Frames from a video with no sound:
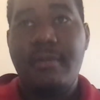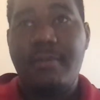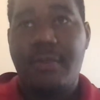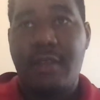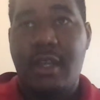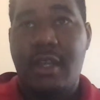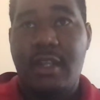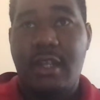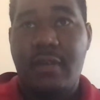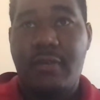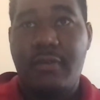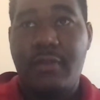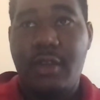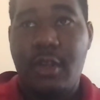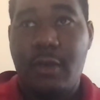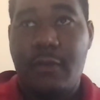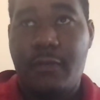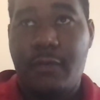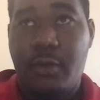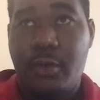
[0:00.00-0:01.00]
then definitely
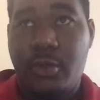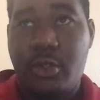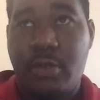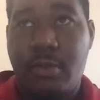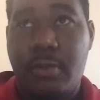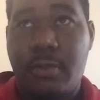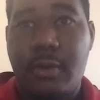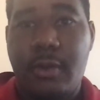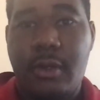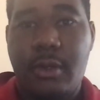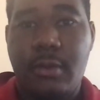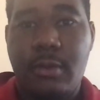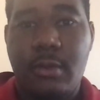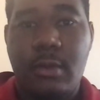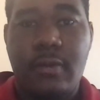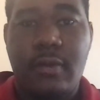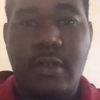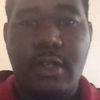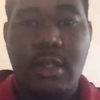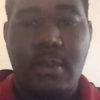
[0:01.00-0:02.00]
a force to be reckoned
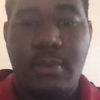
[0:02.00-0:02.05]
with, as